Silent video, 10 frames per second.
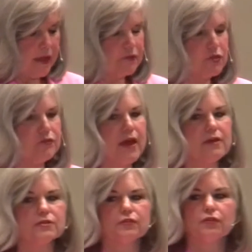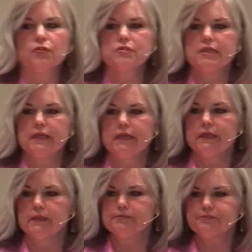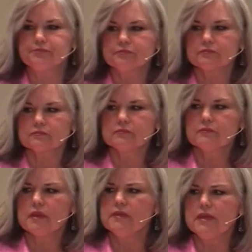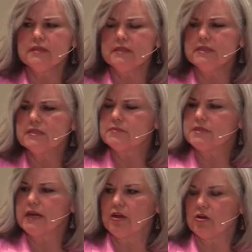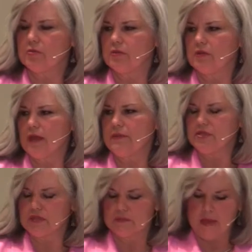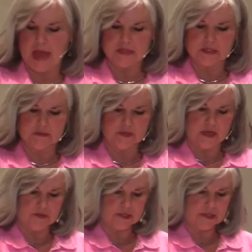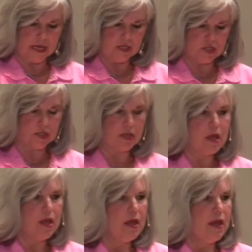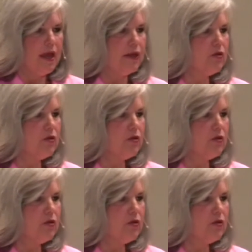of 2013 and done, did some terrible, I mean, just massive devastation. And